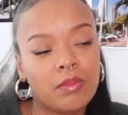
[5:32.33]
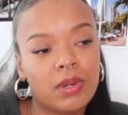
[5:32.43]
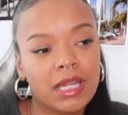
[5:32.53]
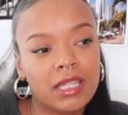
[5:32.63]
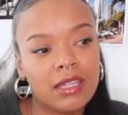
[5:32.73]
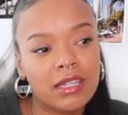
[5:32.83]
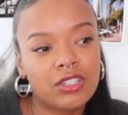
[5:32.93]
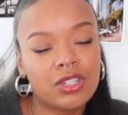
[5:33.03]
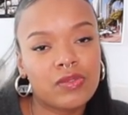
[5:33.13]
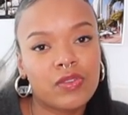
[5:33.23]
But it
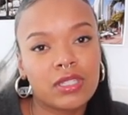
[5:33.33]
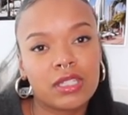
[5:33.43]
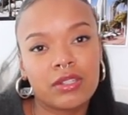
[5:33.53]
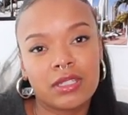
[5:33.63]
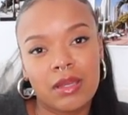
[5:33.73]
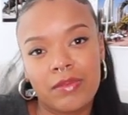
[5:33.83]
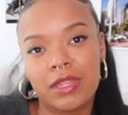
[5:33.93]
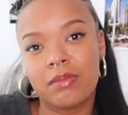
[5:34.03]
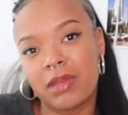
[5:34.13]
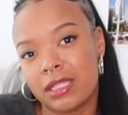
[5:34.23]
just feels like there's
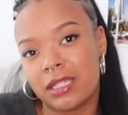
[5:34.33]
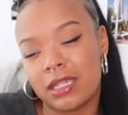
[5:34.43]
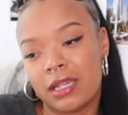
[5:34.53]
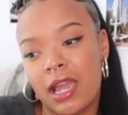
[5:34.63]
something missing.